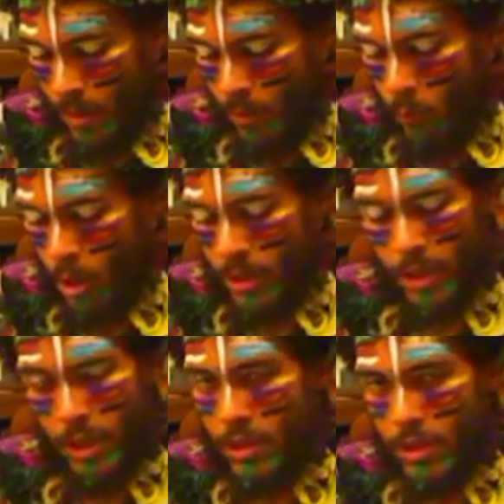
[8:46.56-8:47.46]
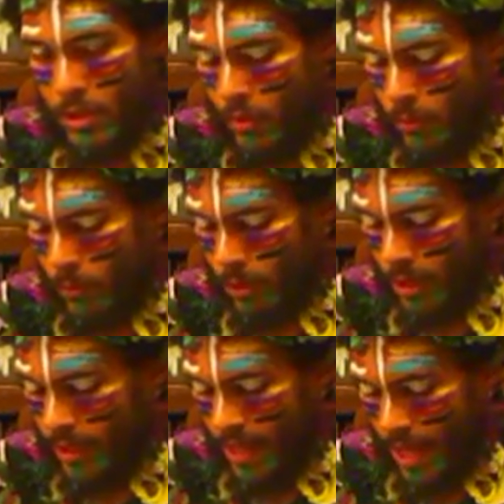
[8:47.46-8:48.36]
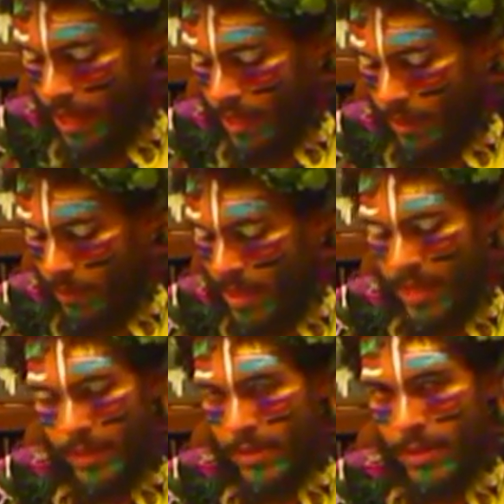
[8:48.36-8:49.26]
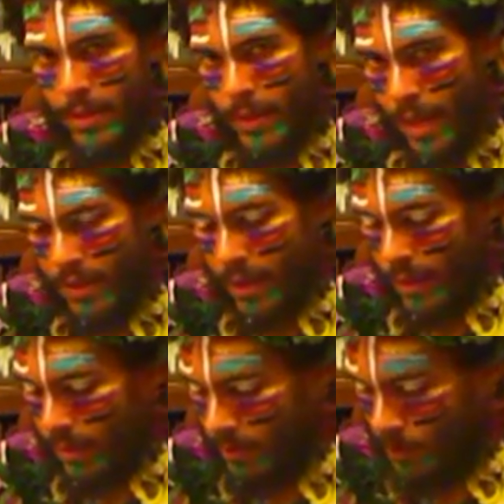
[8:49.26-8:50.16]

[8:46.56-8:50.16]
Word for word: One good stool a day means nothing.